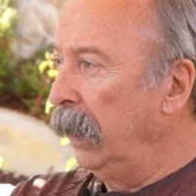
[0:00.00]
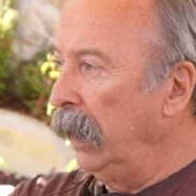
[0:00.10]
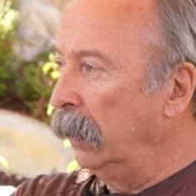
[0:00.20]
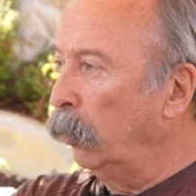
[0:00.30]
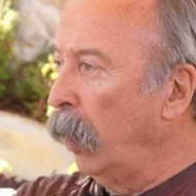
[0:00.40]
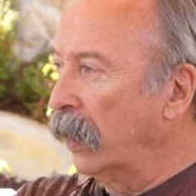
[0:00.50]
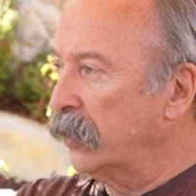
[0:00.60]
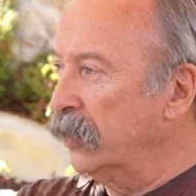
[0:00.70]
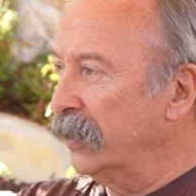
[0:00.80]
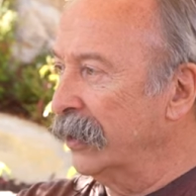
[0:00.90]
it
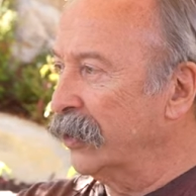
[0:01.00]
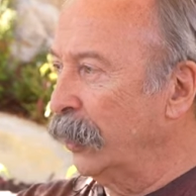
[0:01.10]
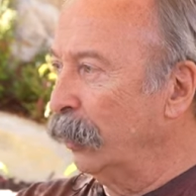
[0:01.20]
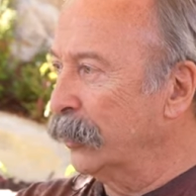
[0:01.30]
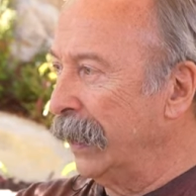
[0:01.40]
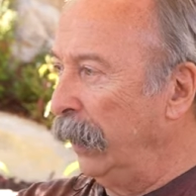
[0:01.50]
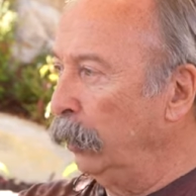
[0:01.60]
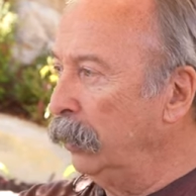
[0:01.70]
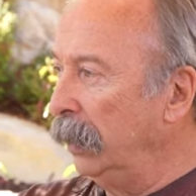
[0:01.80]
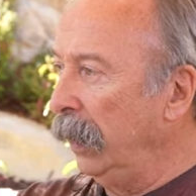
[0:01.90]
washes the salts
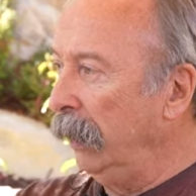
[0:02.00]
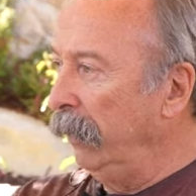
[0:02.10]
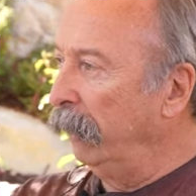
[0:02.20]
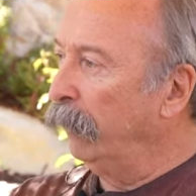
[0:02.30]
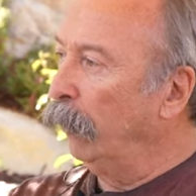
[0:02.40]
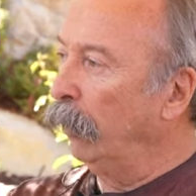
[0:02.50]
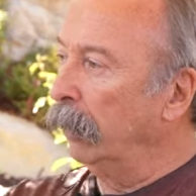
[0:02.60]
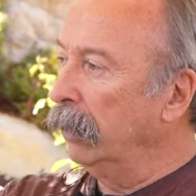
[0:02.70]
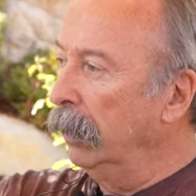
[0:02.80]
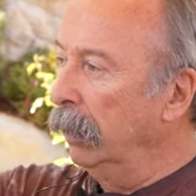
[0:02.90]
out, and
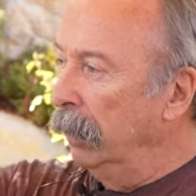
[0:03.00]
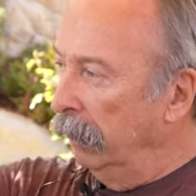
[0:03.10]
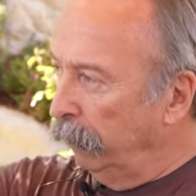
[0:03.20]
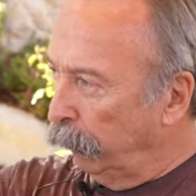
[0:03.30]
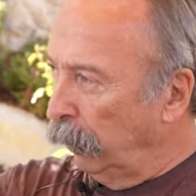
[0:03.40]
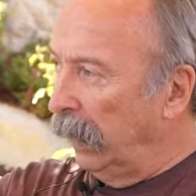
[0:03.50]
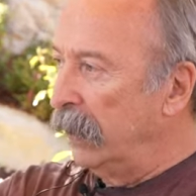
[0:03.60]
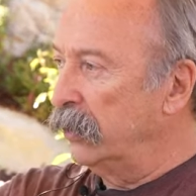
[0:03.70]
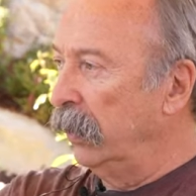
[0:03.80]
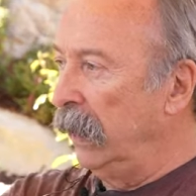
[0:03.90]
therefore
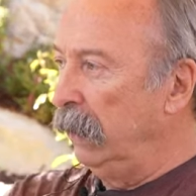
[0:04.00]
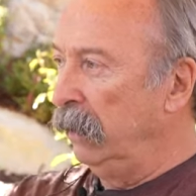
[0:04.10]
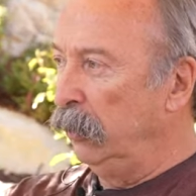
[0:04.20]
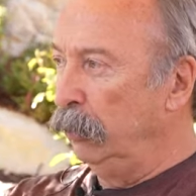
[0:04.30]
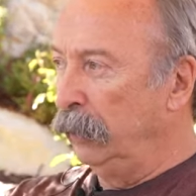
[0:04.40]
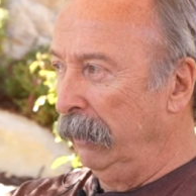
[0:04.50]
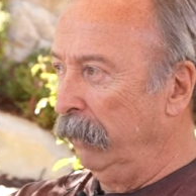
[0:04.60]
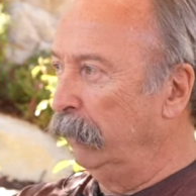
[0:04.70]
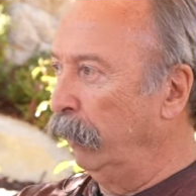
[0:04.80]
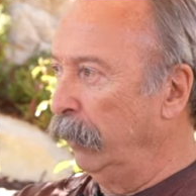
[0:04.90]
fertilizer, anything you
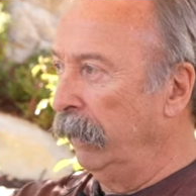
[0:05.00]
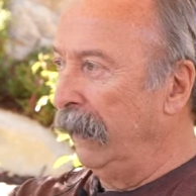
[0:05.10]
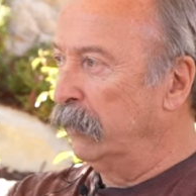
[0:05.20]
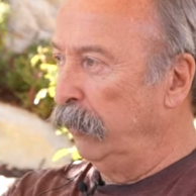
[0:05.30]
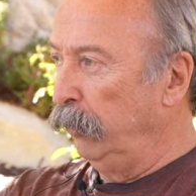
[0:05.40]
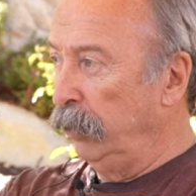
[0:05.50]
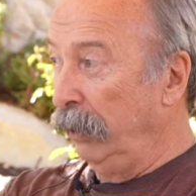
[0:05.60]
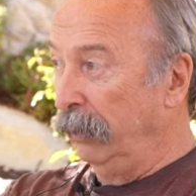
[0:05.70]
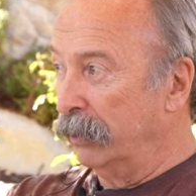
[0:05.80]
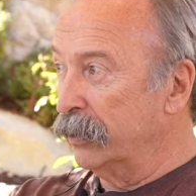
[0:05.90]
give it for the next few
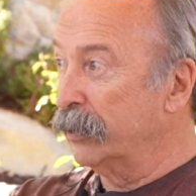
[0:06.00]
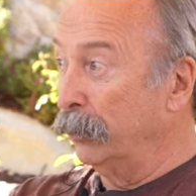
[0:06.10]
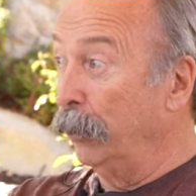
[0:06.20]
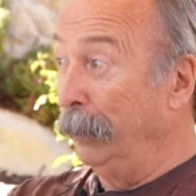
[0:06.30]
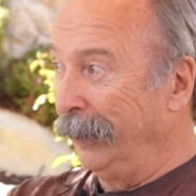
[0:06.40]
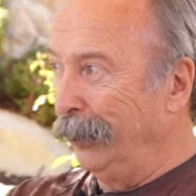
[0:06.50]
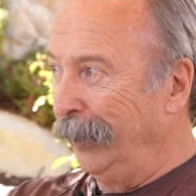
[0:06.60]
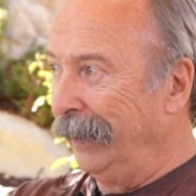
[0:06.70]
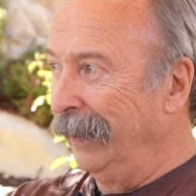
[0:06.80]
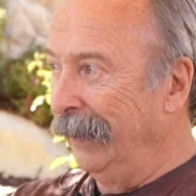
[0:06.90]
years will be
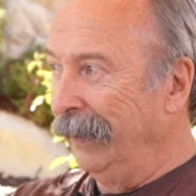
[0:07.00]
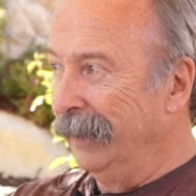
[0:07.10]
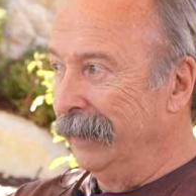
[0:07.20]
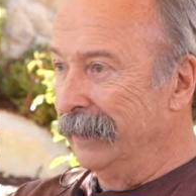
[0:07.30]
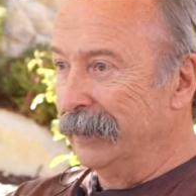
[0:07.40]
good. Yeah.